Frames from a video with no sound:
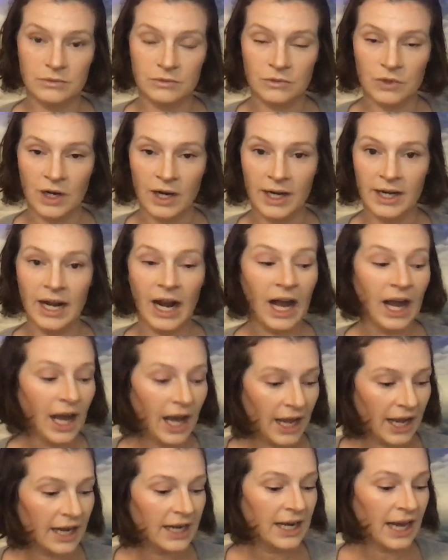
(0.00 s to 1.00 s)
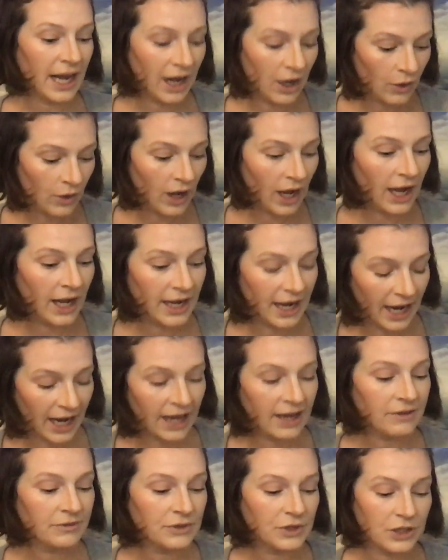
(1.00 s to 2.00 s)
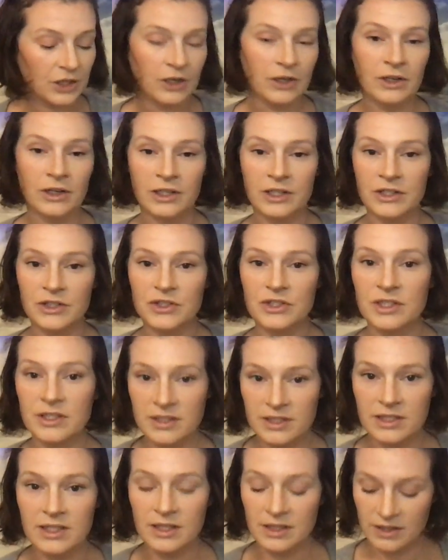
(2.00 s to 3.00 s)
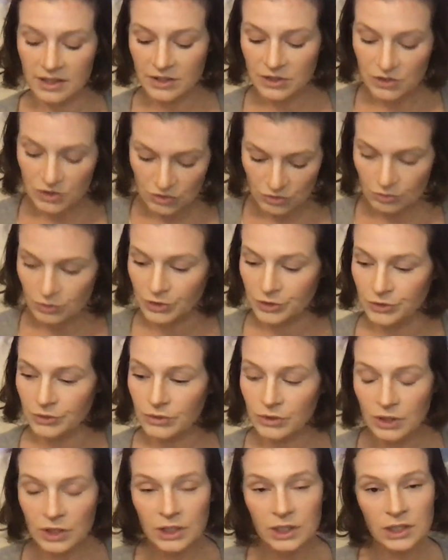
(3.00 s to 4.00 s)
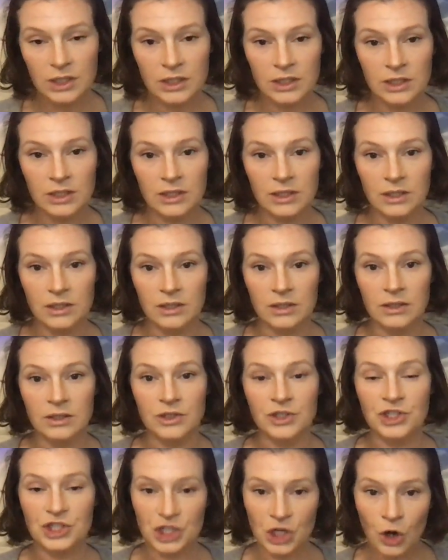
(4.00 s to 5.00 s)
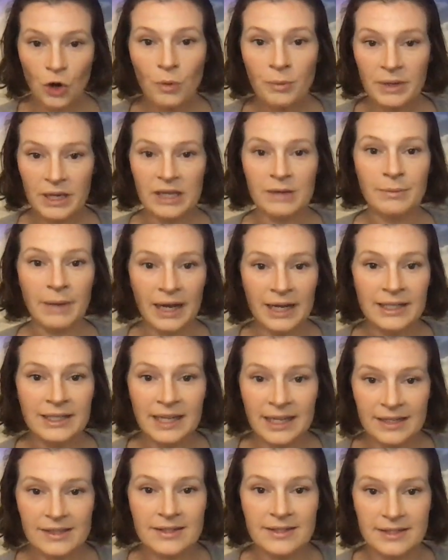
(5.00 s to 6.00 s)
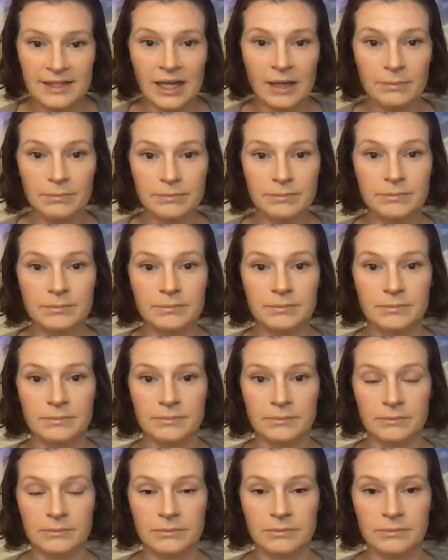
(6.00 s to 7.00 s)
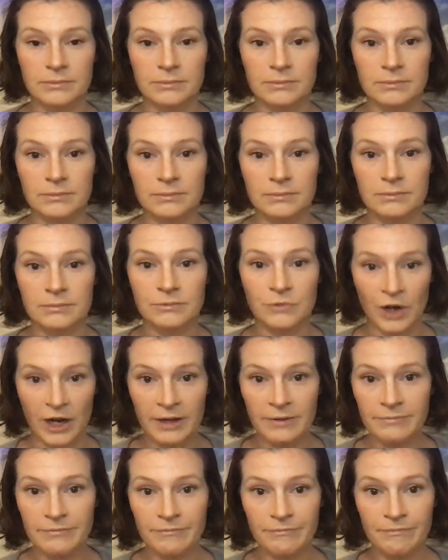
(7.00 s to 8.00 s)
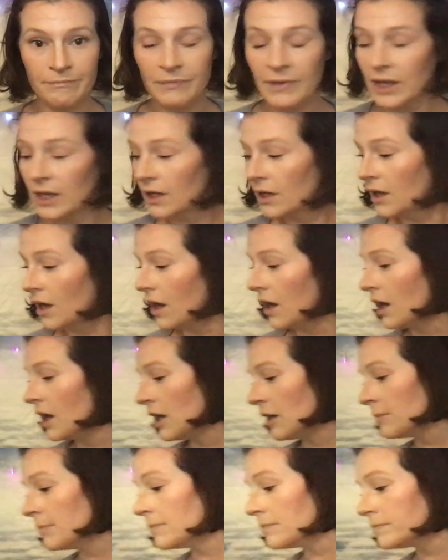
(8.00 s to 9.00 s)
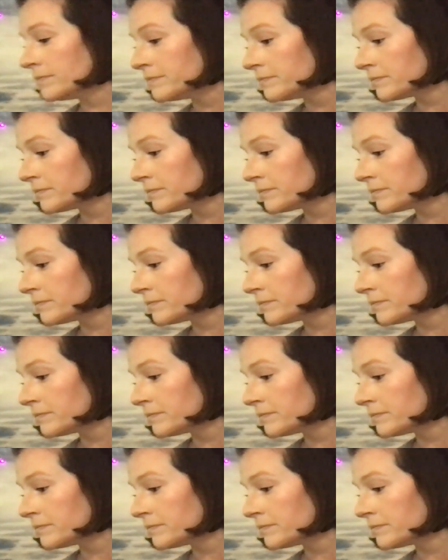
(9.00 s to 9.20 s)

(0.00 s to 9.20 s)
Right? I now I have the courage to see this through Show me my next step, right? Um,